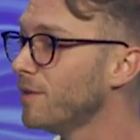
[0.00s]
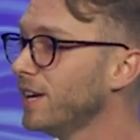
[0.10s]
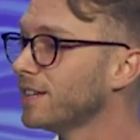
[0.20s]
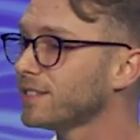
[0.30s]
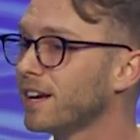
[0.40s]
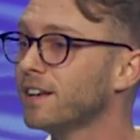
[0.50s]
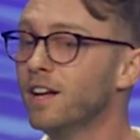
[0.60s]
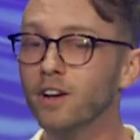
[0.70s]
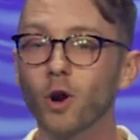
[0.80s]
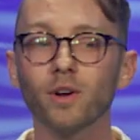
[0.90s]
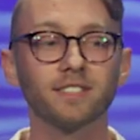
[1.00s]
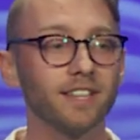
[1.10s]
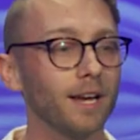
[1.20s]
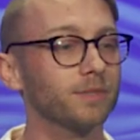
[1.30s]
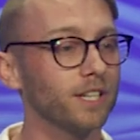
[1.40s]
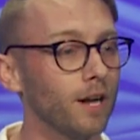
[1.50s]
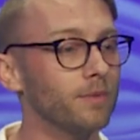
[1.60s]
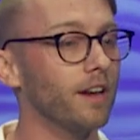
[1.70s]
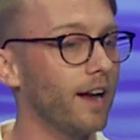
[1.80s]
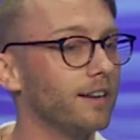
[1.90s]
I mean, it's like going to Sam's Club
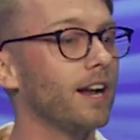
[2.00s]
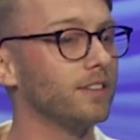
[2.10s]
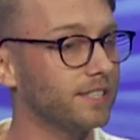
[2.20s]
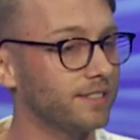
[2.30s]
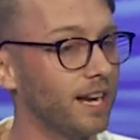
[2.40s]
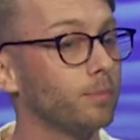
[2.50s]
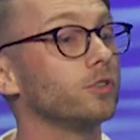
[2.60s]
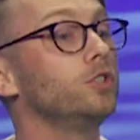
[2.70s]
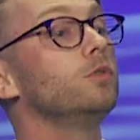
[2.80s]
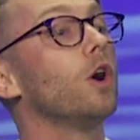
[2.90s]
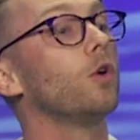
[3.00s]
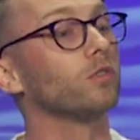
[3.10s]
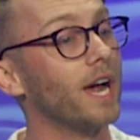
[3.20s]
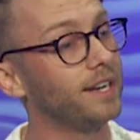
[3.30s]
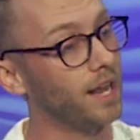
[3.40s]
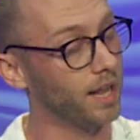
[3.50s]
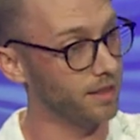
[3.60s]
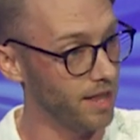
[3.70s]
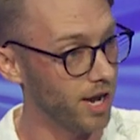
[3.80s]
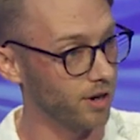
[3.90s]
and they're handing out these samples. You go right
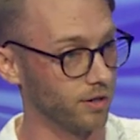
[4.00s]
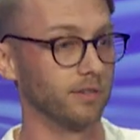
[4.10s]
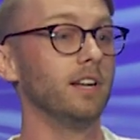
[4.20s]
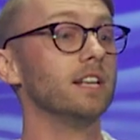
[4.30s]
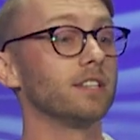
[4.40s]
there.